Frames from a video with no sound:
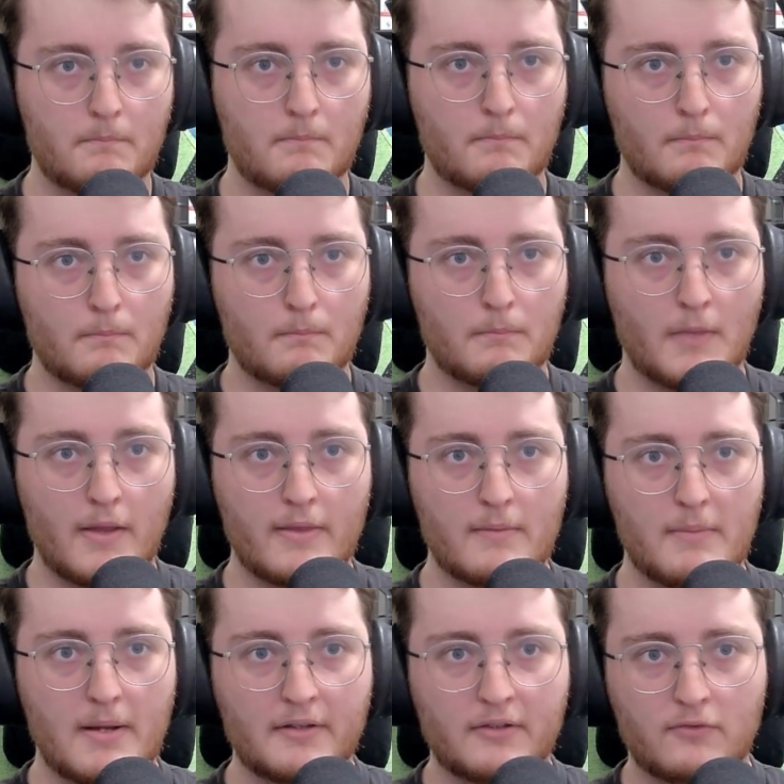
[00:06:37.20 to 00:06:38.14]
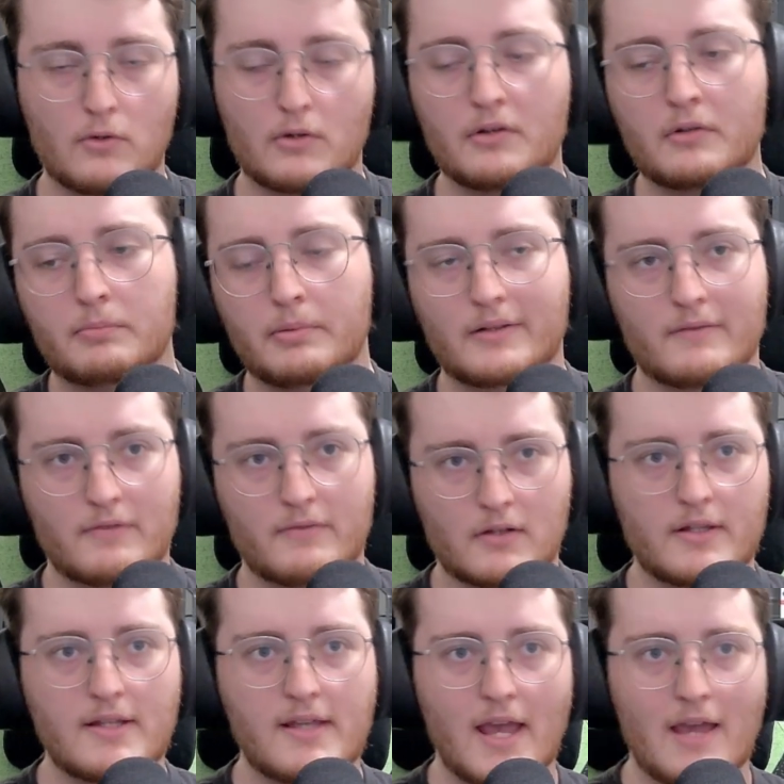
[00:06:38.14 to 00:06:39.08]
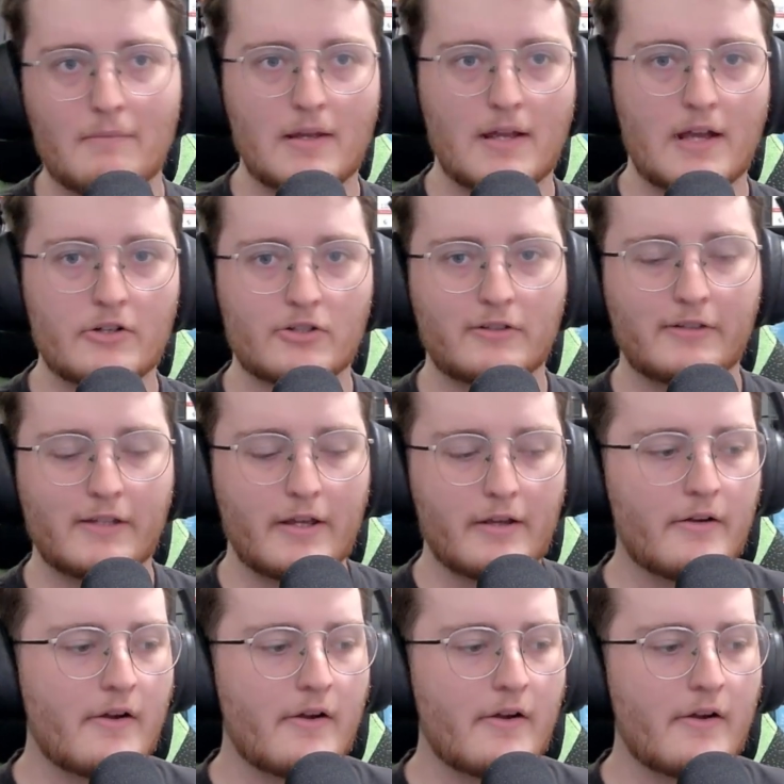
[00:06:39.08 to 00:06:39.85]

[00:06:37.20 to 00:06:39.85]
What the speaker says: not the best for specifically gaming, I should say,